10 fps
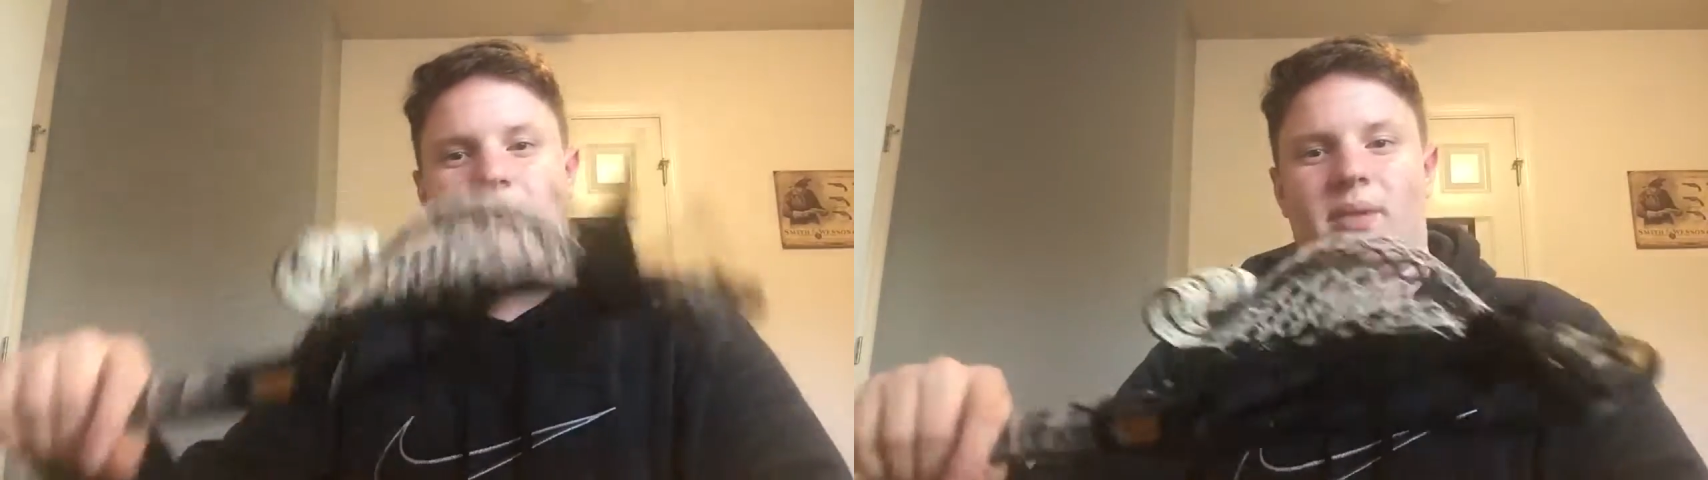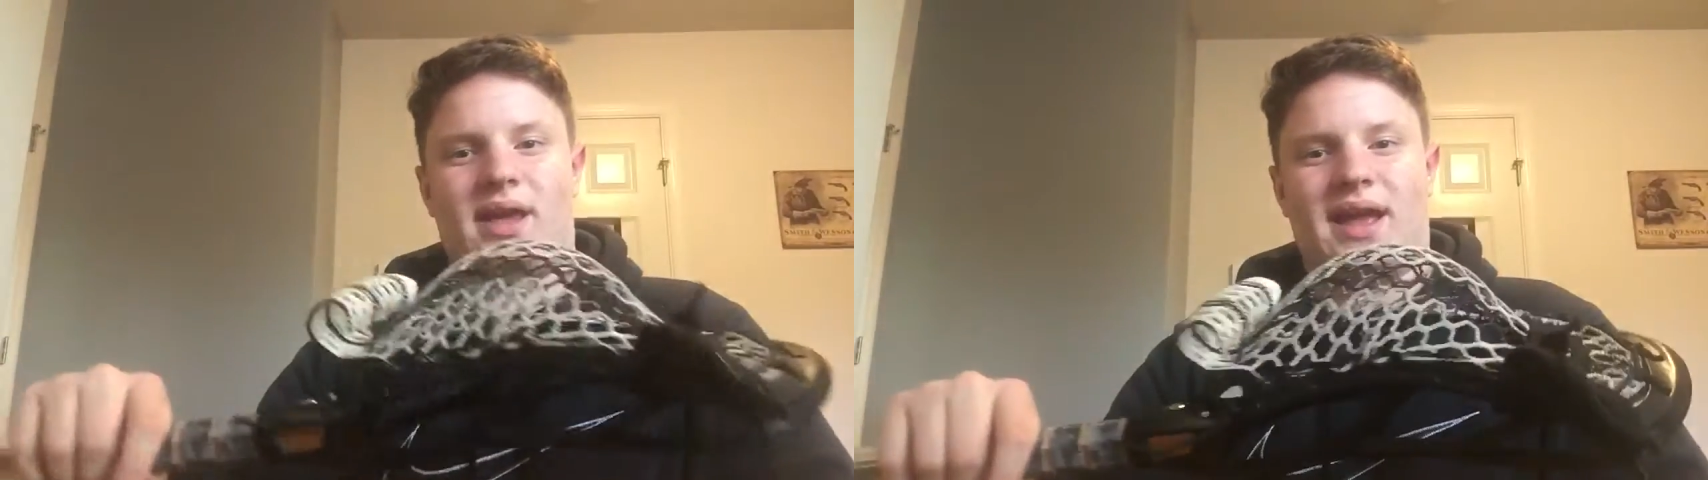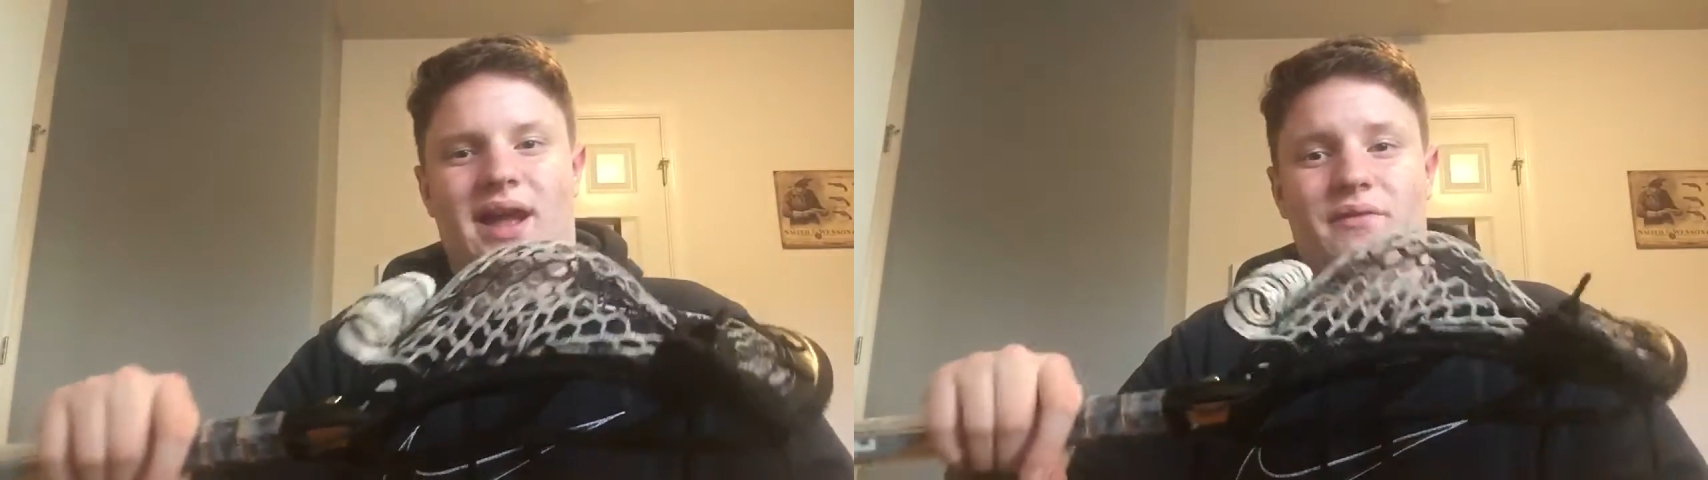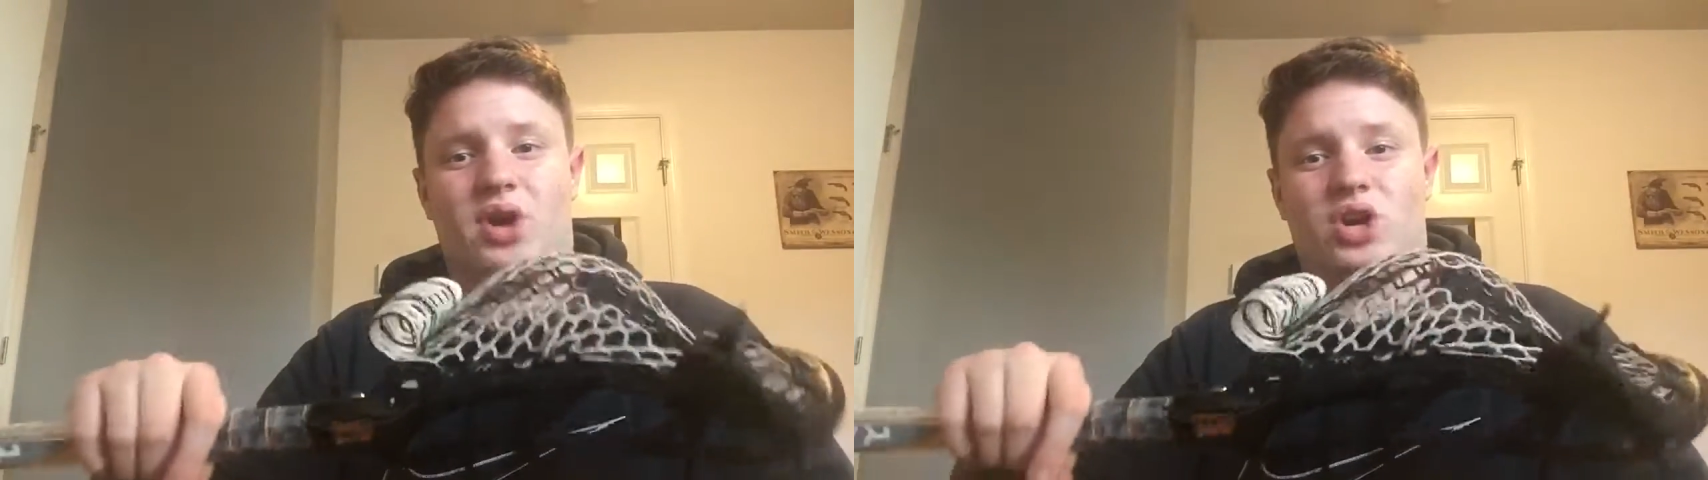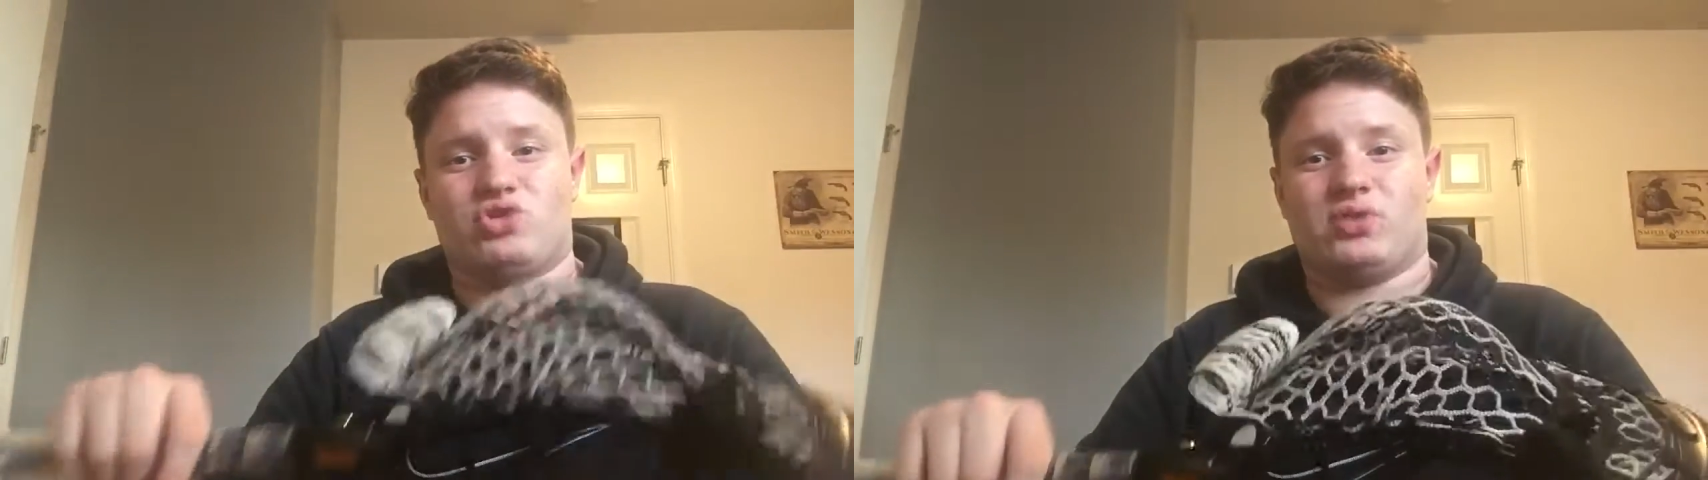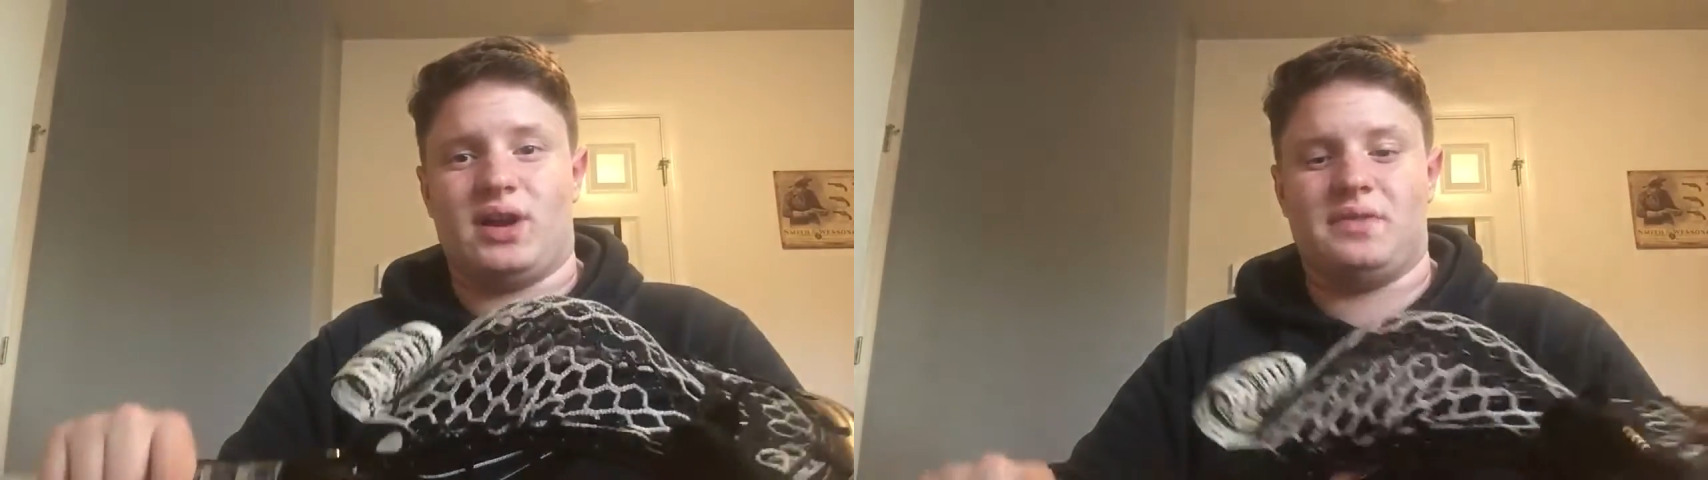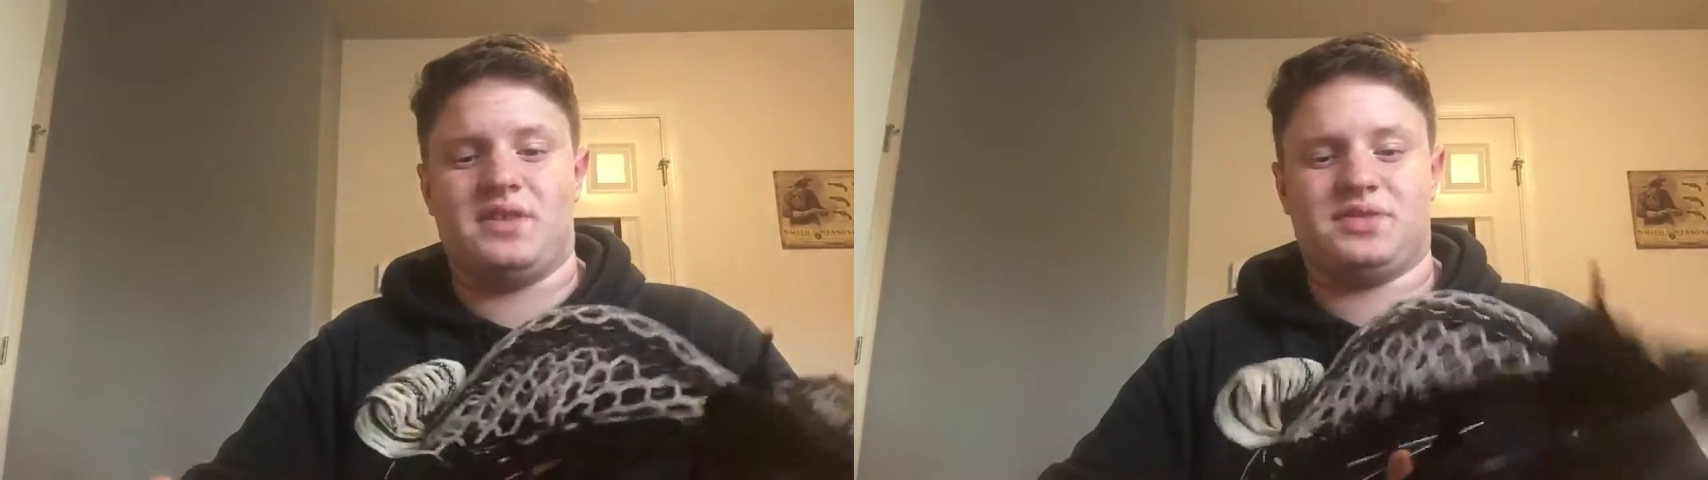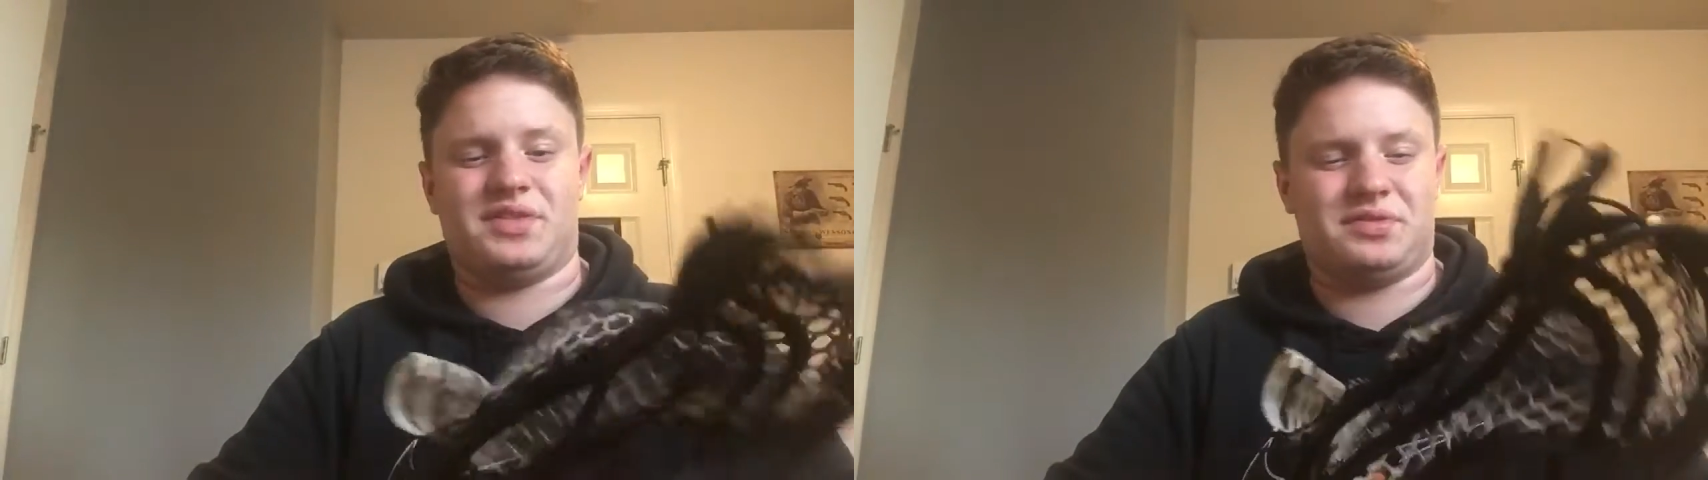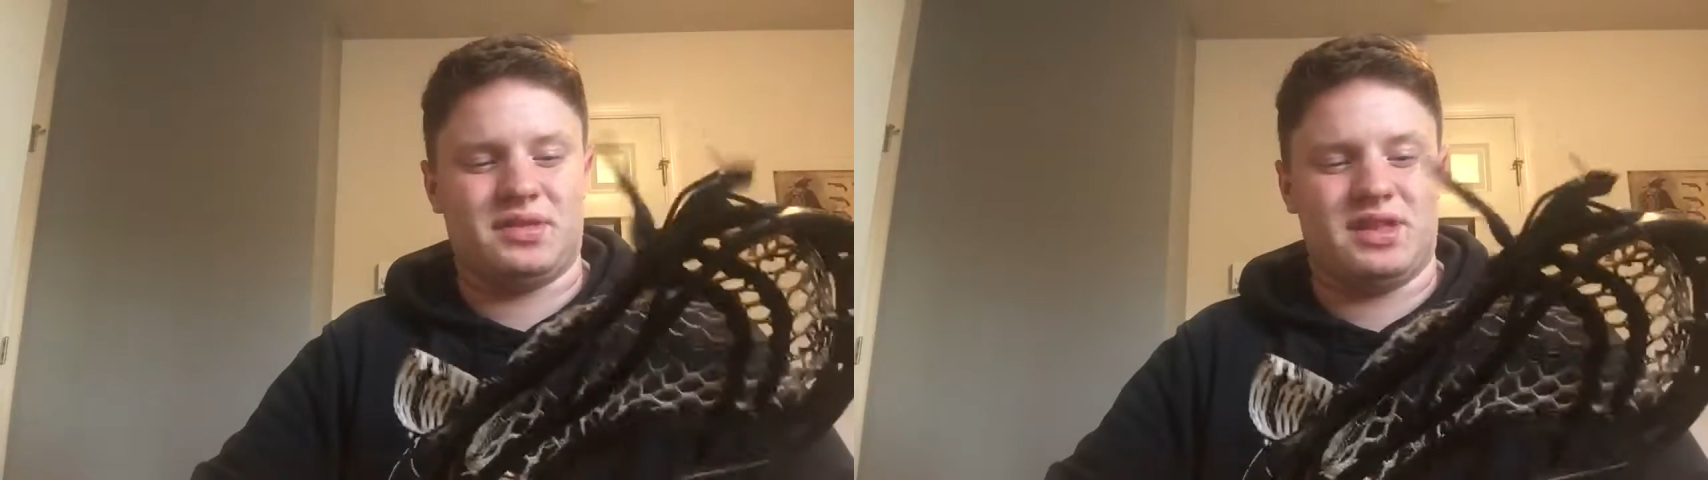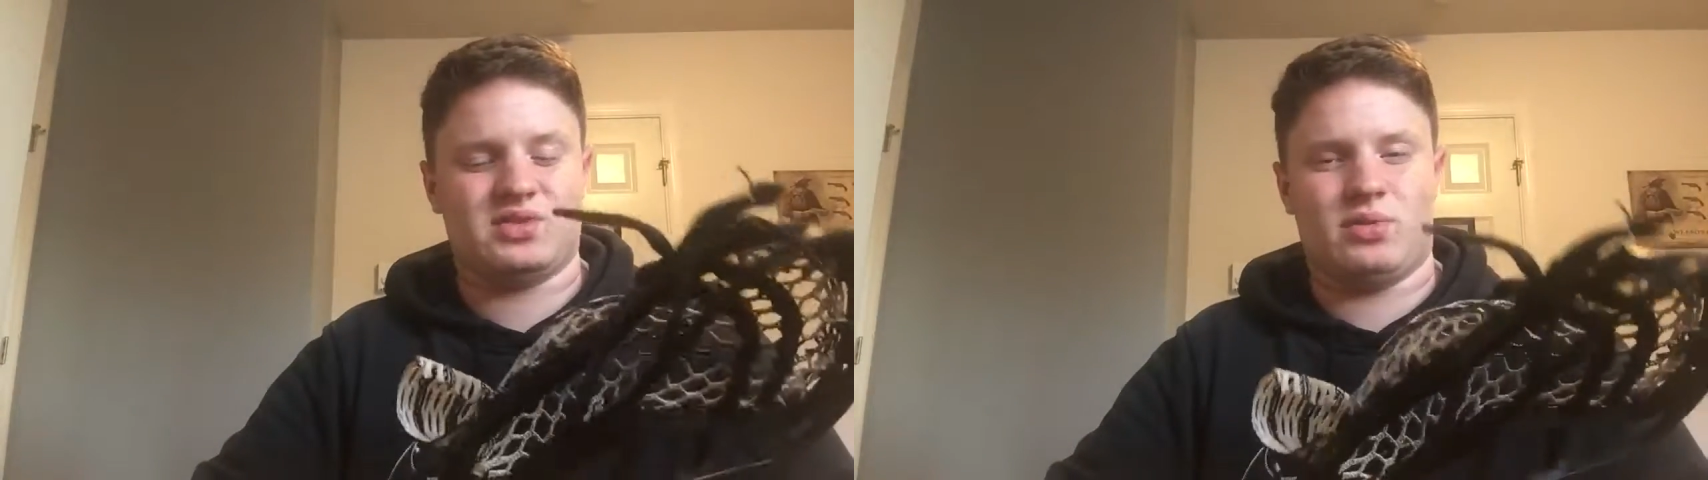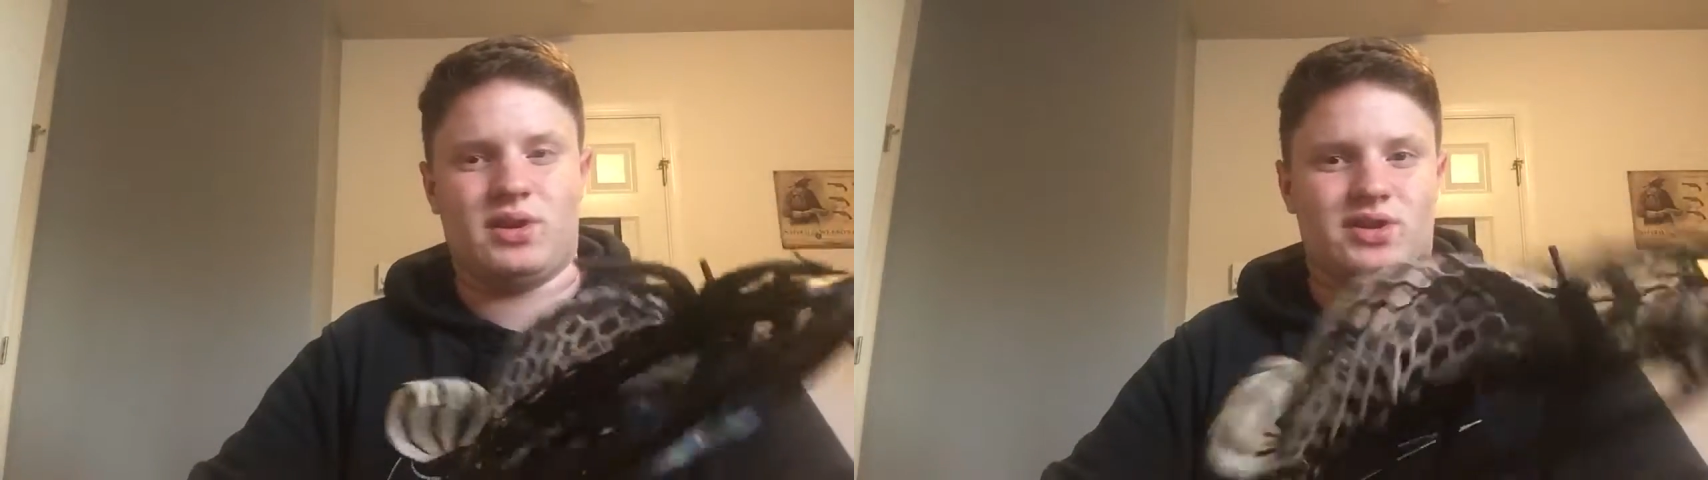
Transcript: but I have not tried th this one.